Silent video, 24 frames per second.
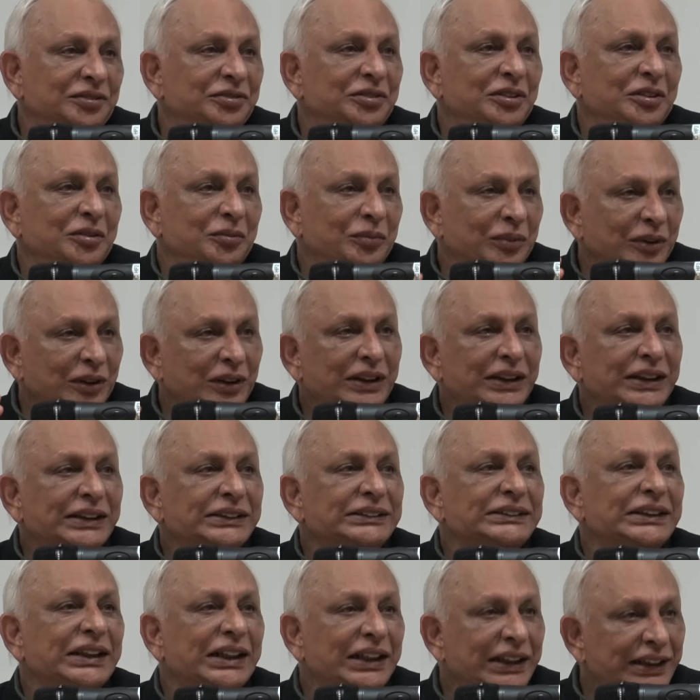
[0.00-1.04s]
if your body
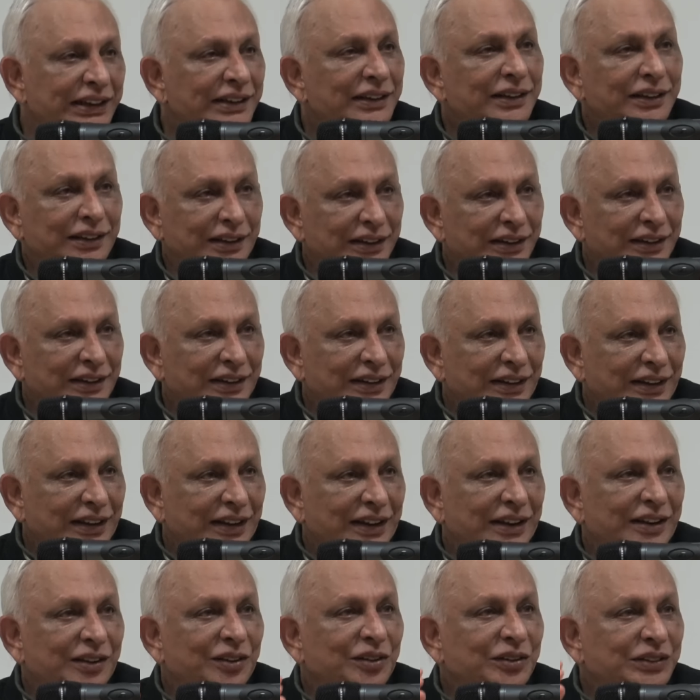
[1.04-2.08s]
is clean
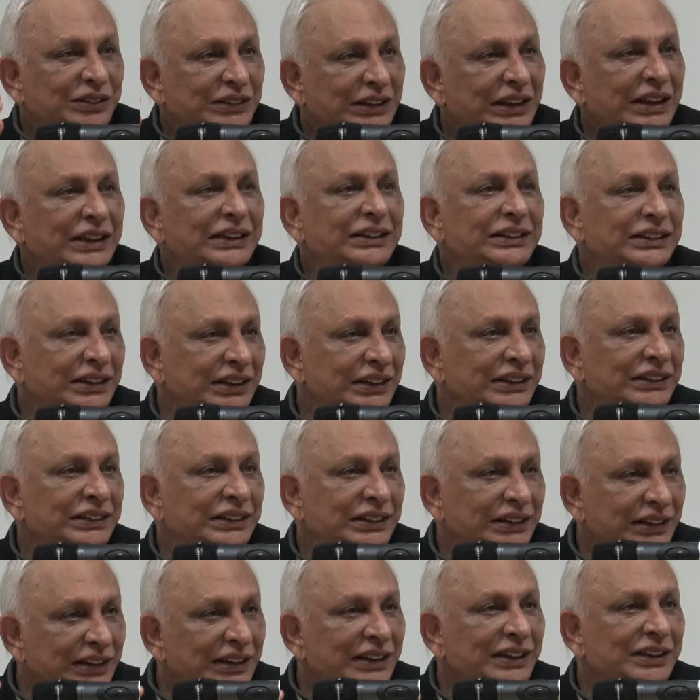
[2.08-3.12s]
and you're chanting it
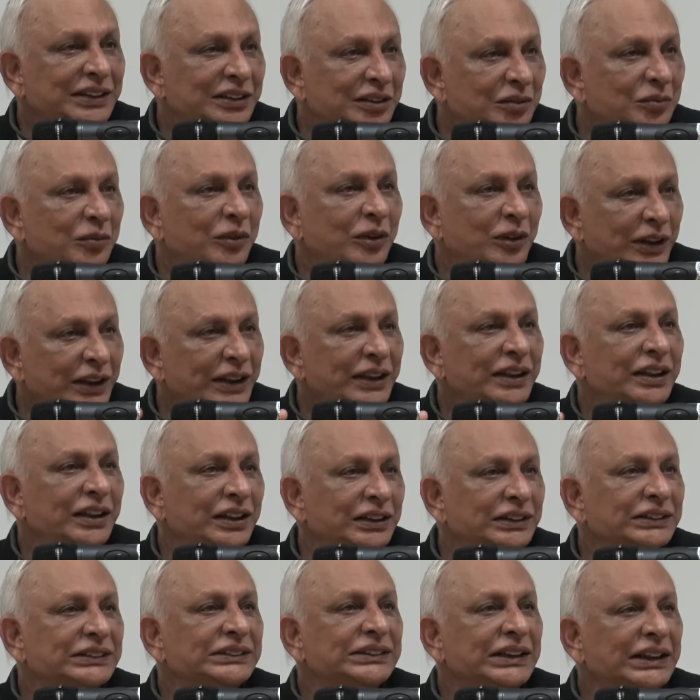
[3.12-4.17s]
early in the
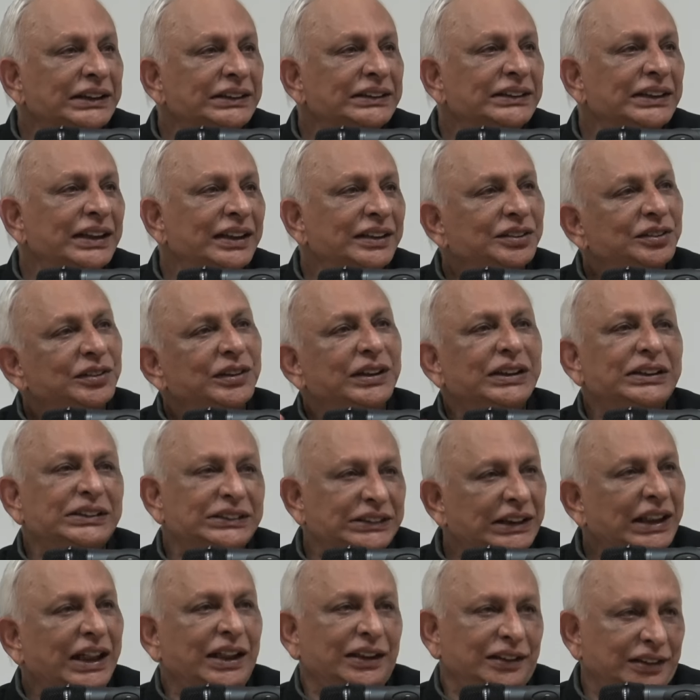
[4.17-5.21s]
morning at Sandhya, you can
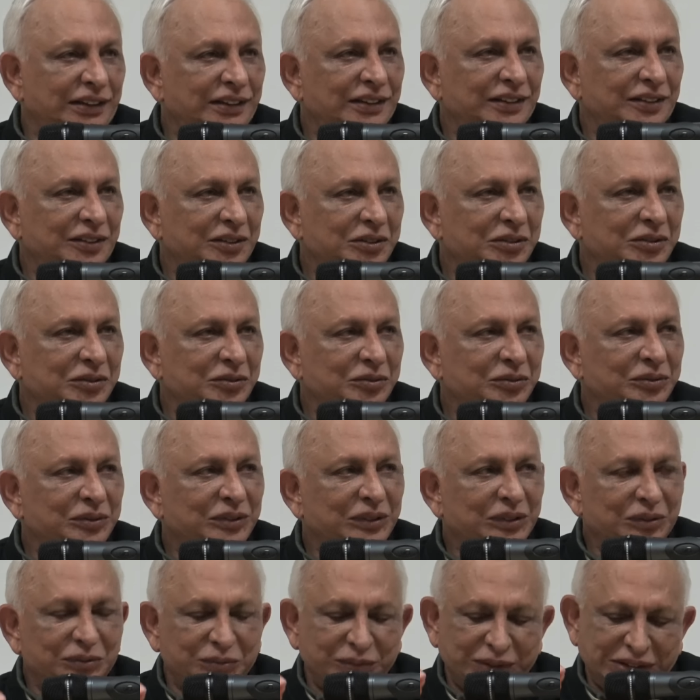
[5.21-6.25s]
chant.
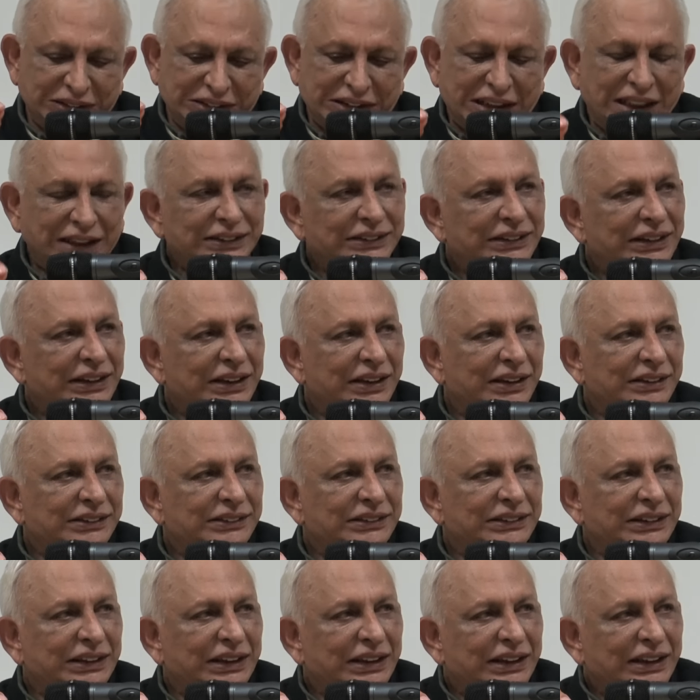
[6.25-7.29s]

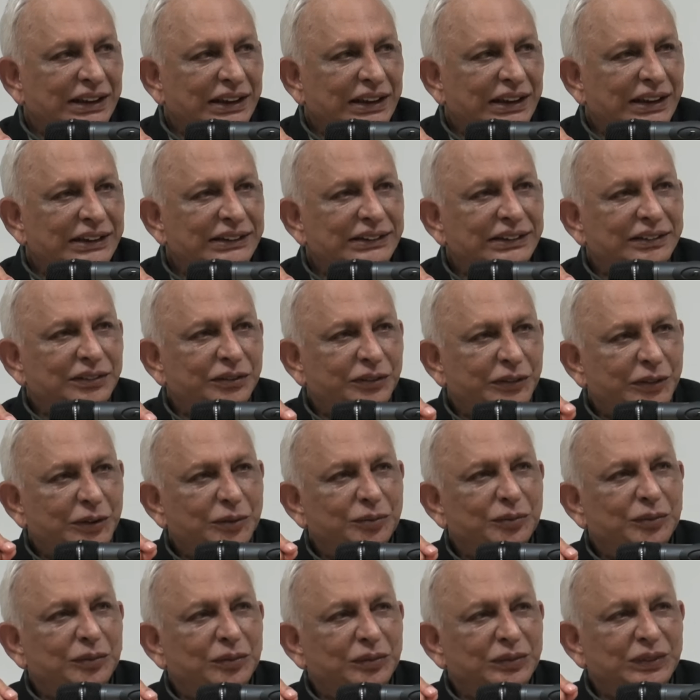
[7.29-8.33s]
Beejaksharas are
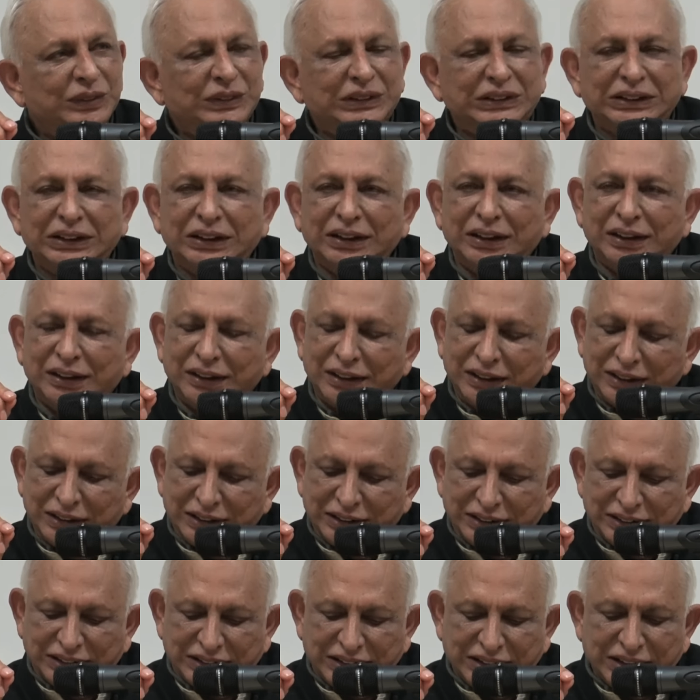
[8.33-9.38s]
from,
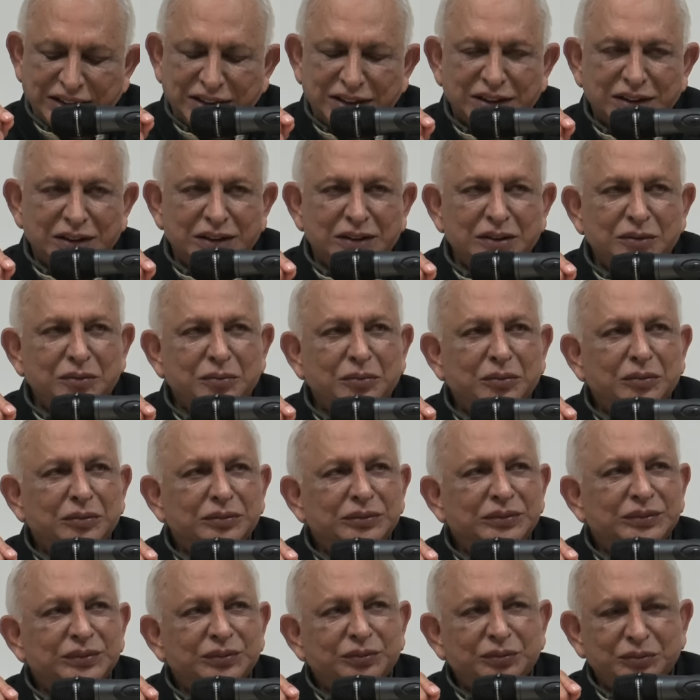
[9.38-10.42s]
they are
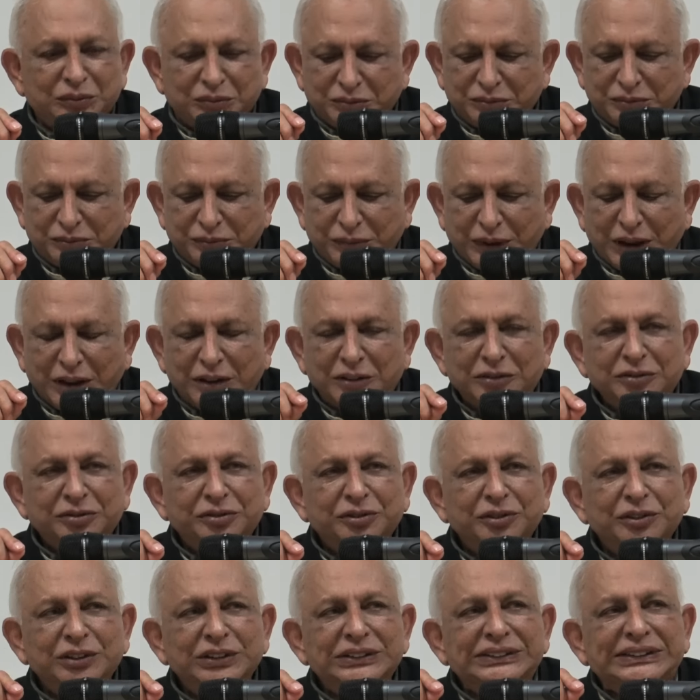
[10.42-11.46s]

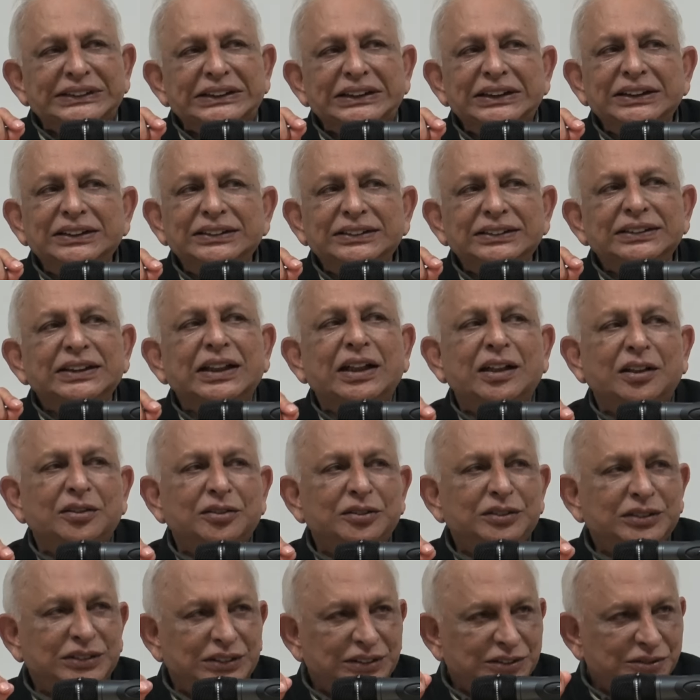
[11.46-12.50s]
powerful seed
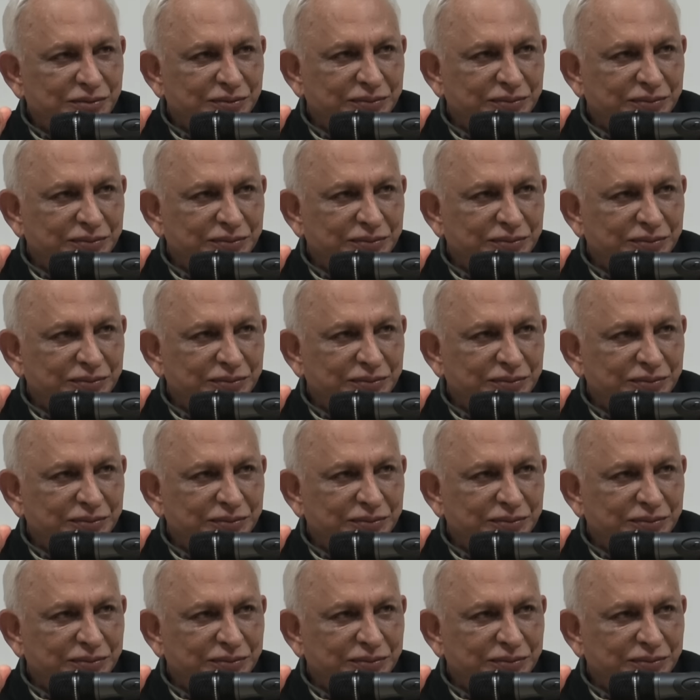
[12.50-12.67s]
sounds